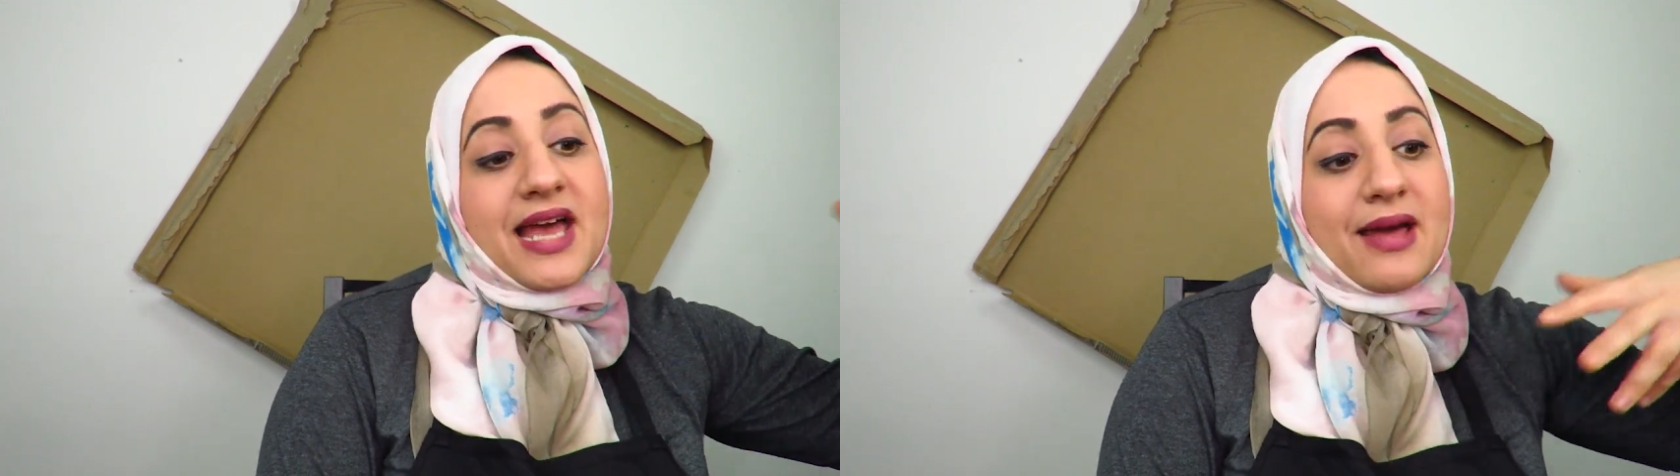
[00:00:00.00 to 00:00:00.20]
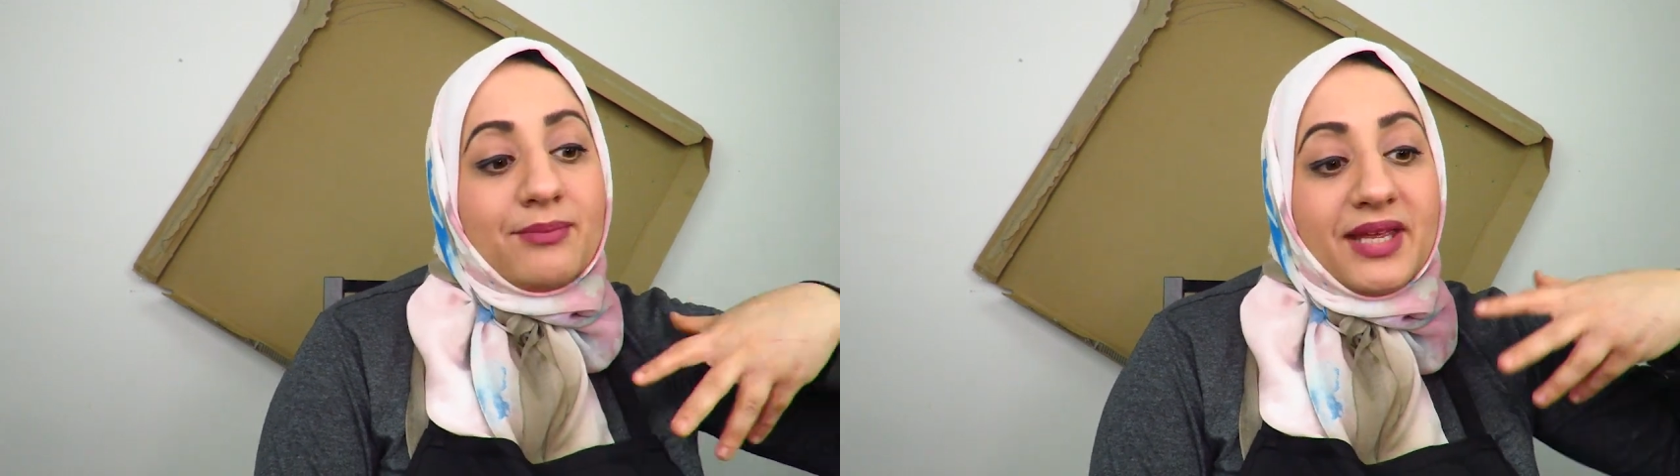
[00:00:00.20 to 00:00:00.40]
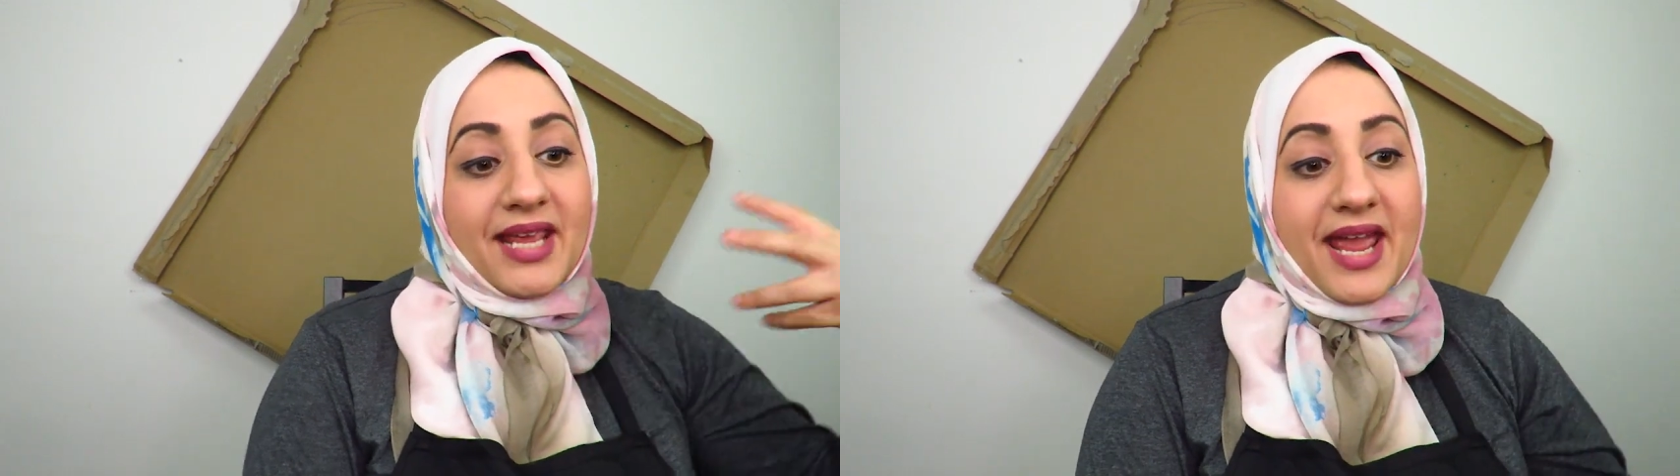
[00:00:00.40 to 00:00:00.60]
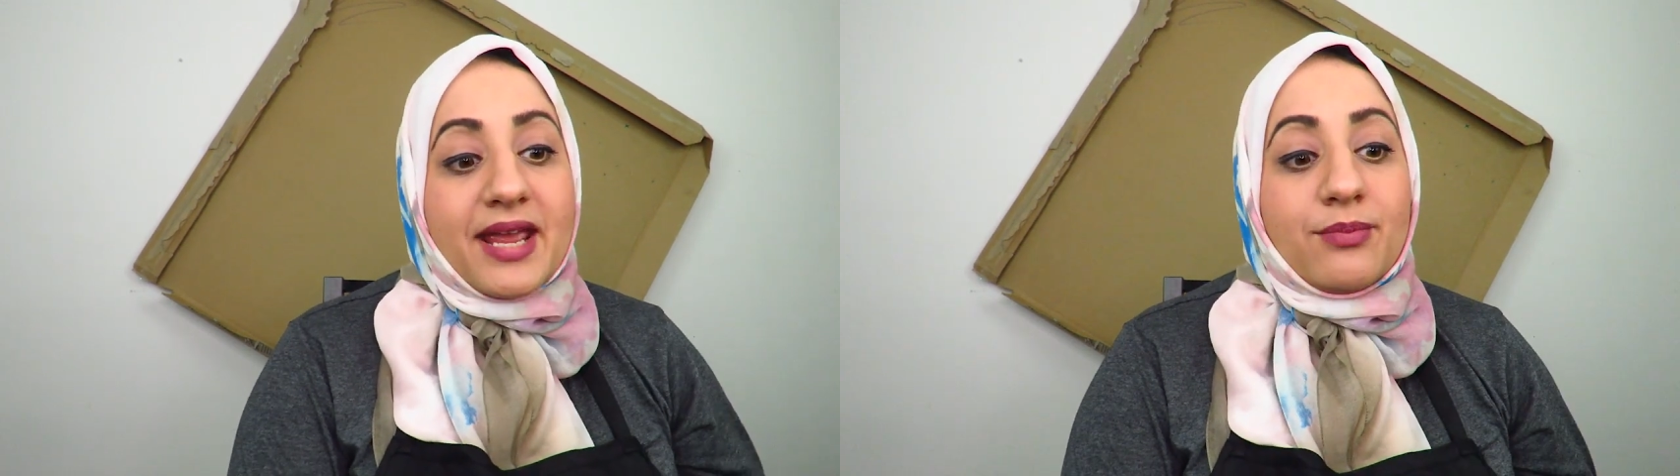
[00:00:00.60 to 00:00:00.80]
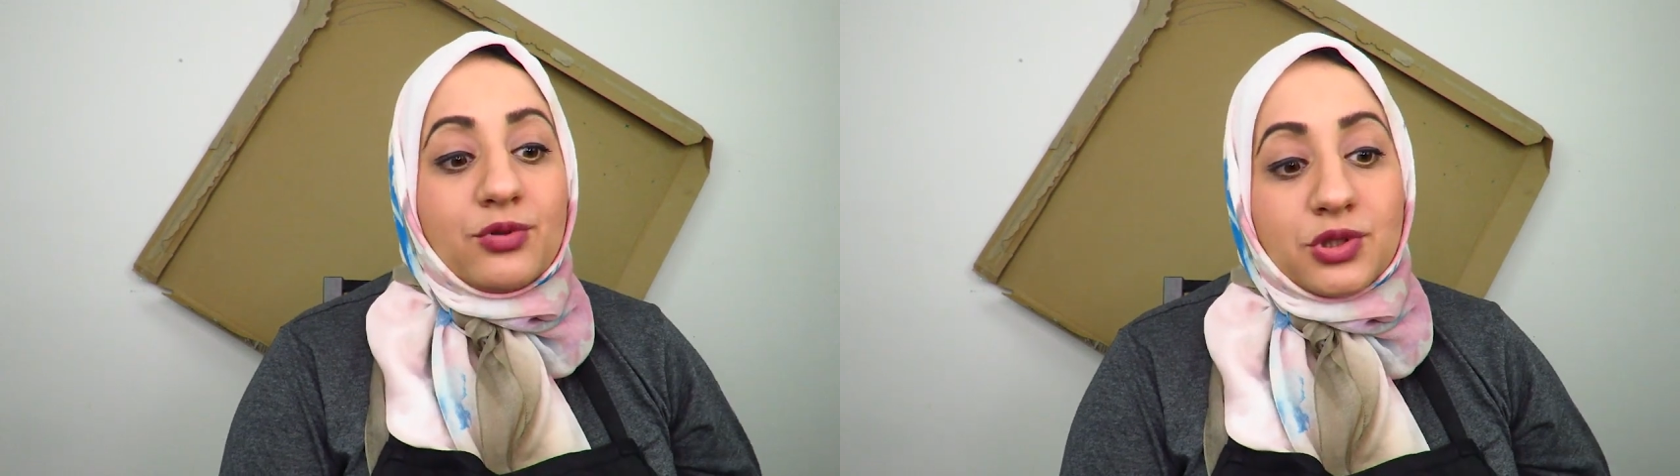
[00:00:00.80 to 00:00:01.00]
and being
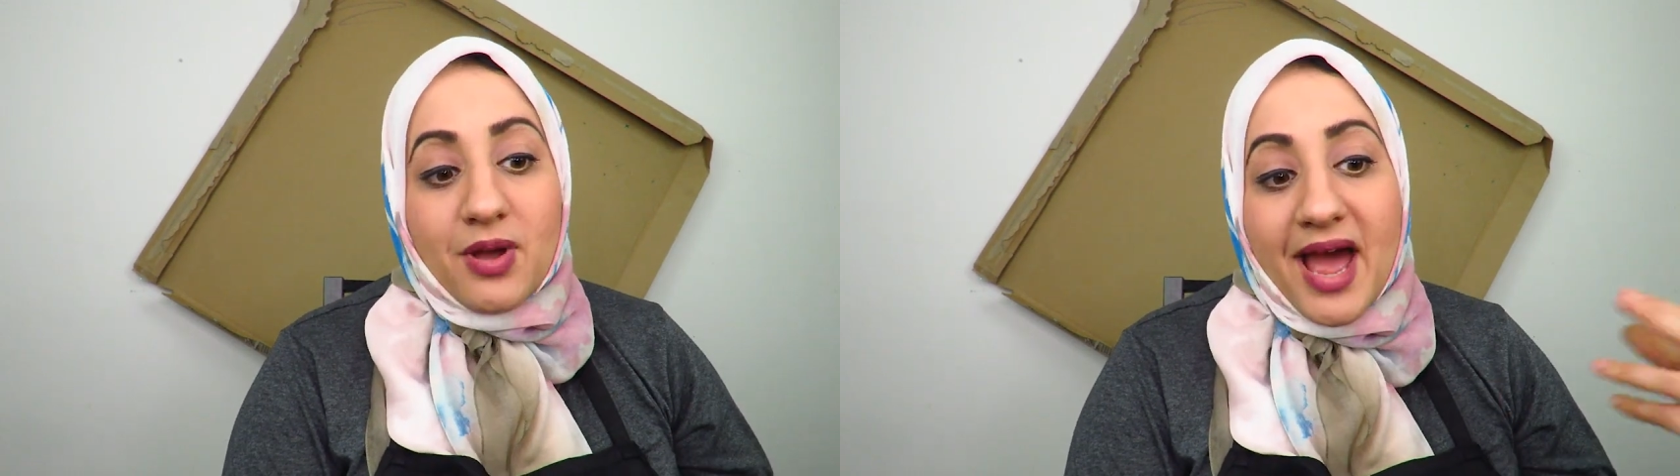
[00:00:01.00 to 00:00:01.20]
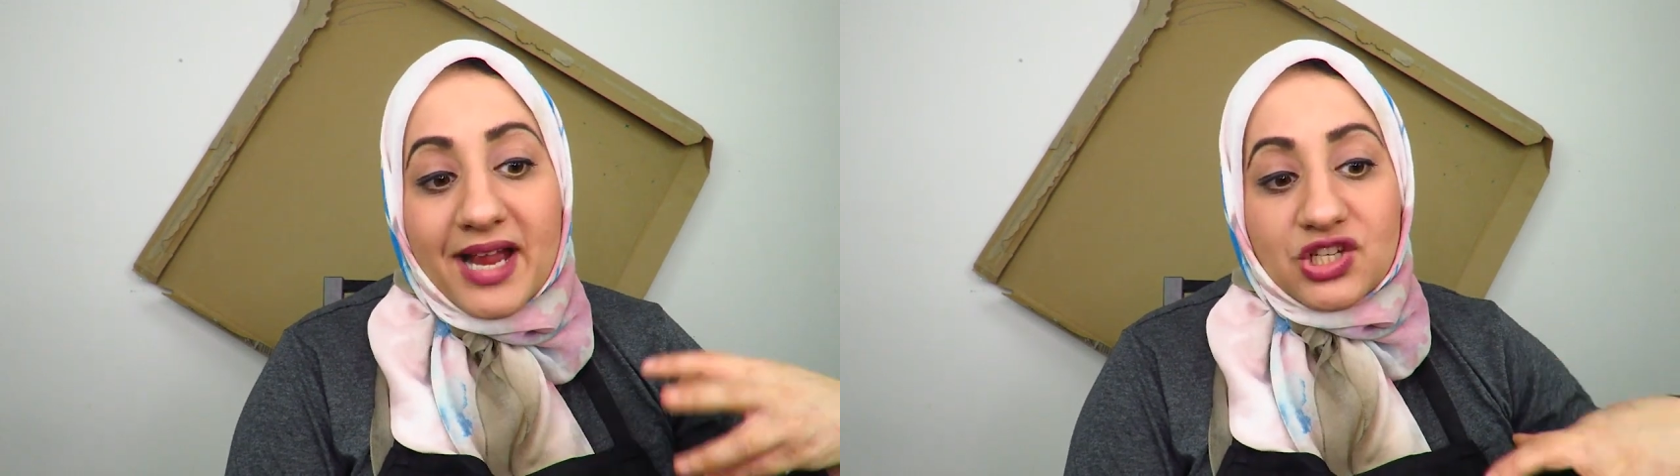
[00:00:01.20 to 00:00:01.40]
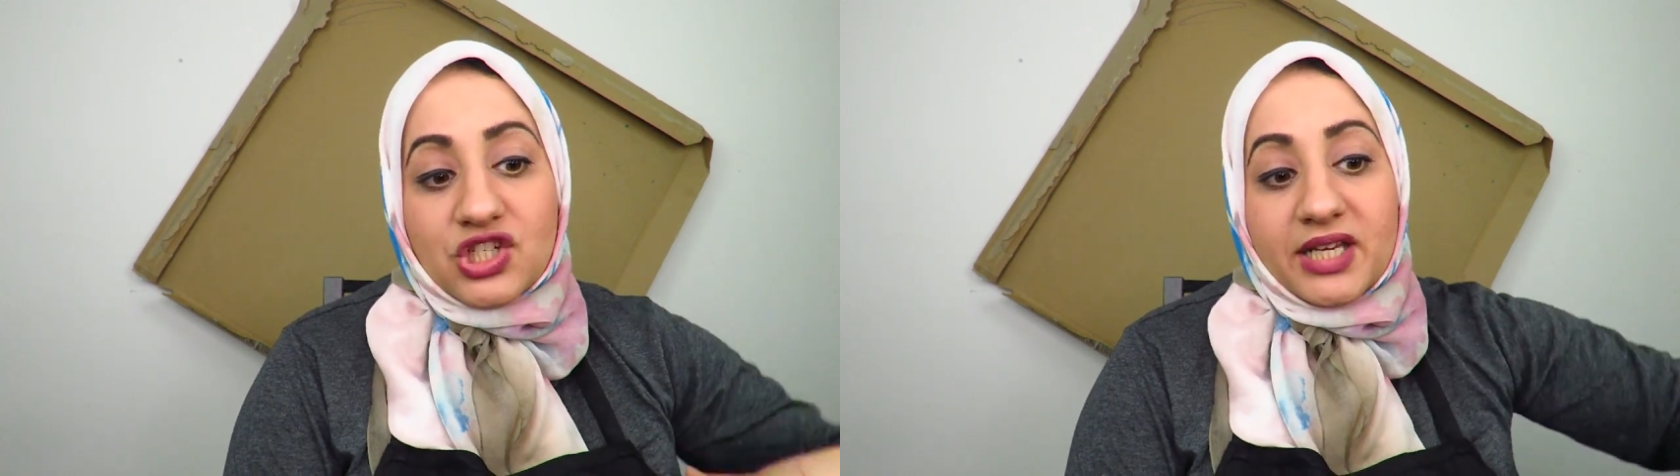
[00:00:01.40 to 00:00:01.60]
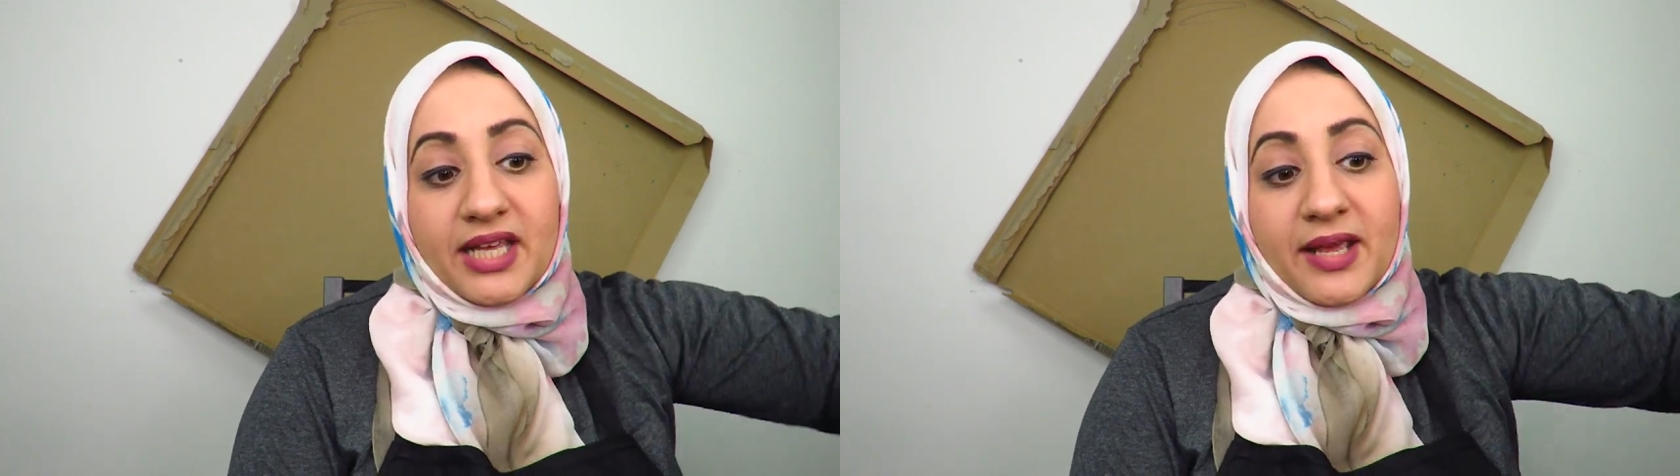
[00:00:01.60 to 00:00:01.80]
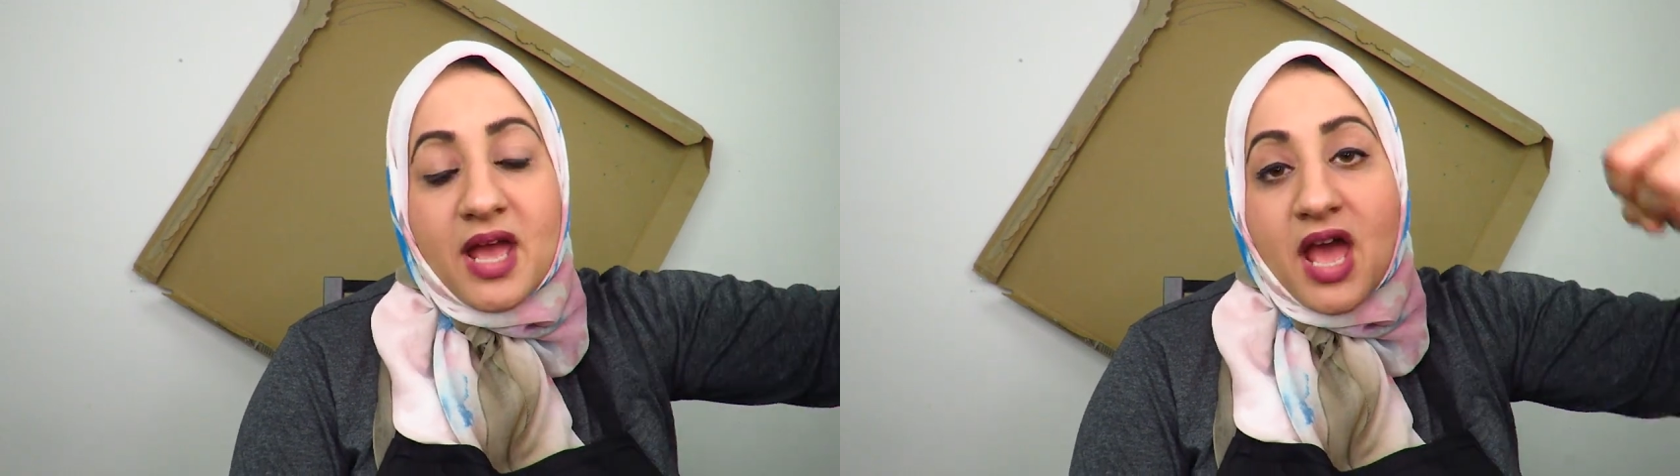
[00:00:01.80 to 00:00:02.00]
able to
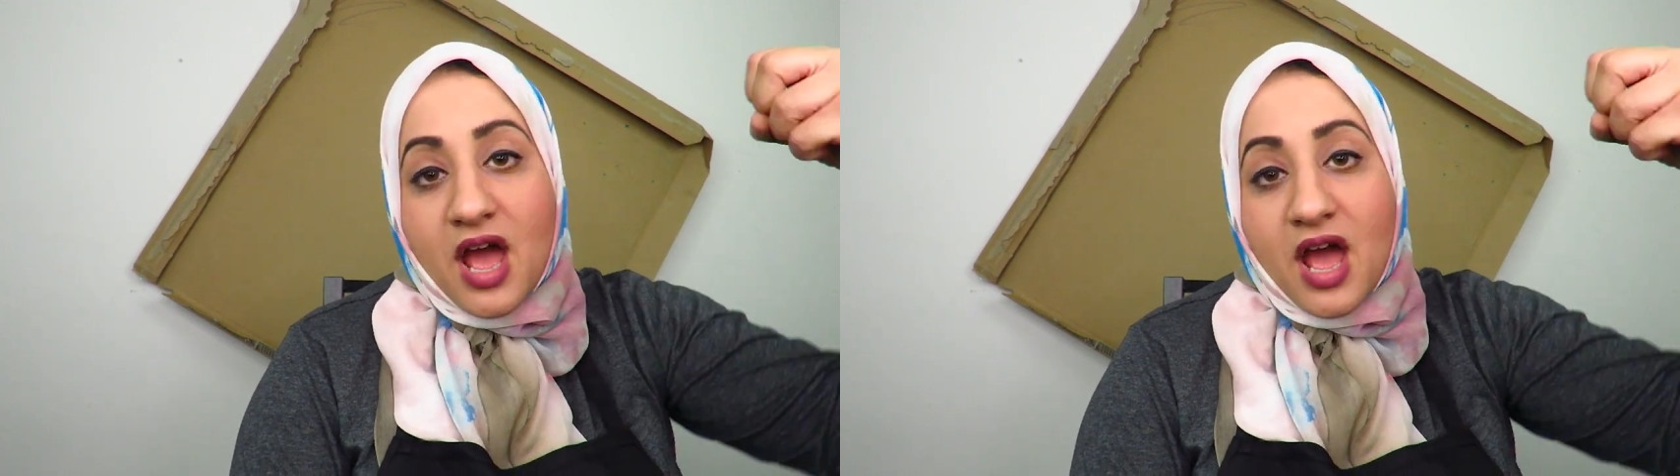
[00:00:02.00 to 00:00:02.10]
actually